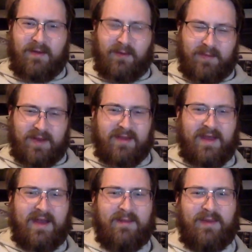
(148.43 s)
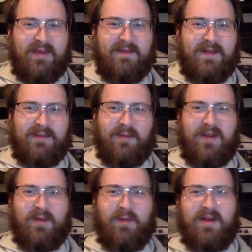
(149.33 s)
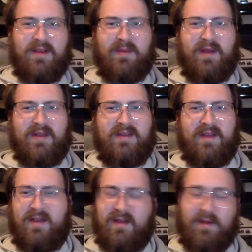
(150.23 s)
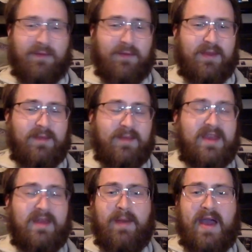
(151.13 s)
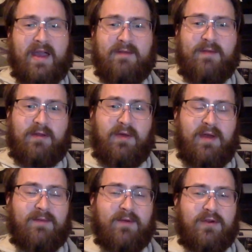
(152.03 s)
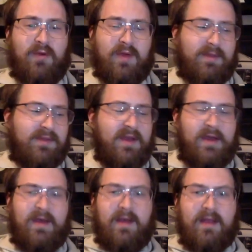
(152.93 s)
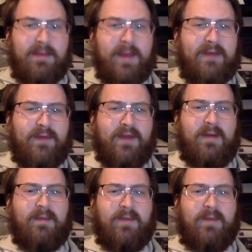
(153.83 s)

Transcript: Hold me to that. I believe that's what it was. But for them to get back into victory lane for Joe Gibbs, it's big for them.